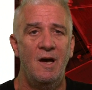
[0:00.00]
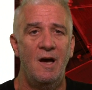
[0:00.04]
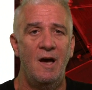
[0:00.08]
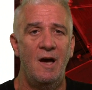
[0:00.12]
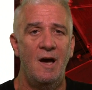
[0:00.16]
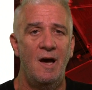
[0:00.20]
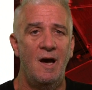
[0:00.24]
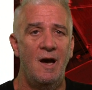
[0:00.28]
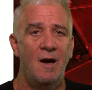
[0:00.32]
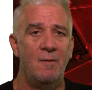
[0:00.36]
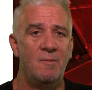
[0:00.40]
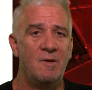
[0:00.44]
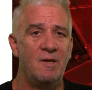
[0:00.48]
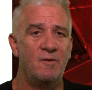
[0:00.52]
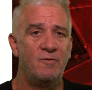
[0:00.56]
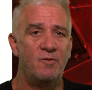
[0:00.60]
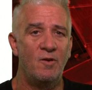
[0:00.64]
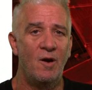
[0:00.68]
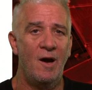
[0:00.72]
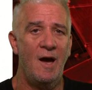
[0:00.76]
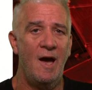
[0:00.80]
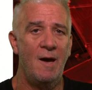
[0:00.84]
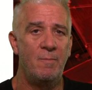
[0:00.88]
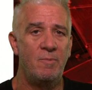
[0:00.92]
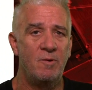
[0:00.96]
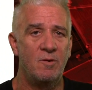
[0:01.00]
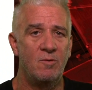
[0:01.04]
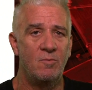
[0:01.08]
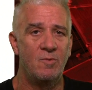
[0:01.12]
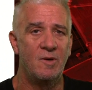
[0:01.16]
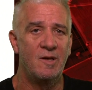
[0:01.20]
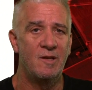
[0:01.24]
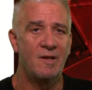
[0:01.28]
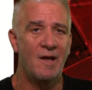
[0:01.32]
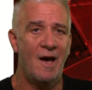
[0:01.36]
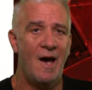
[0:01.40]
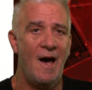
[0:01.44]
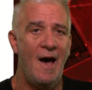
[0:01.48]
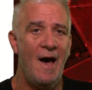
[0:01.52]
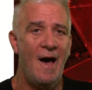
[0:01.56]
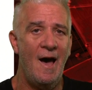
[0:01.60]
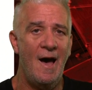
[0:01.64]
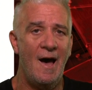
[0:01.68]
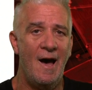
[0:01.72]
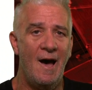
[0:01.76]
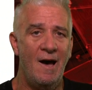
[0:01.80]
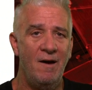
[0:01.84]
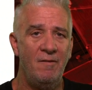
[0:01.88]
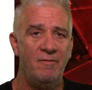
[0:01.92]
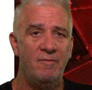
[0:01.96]
If you're happy with
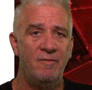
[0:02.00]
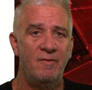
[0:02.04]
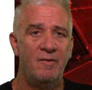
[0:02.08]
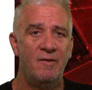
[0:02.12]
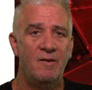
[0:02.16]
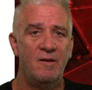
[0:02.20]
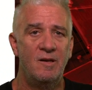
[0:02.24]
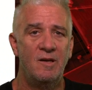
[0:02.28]
1/2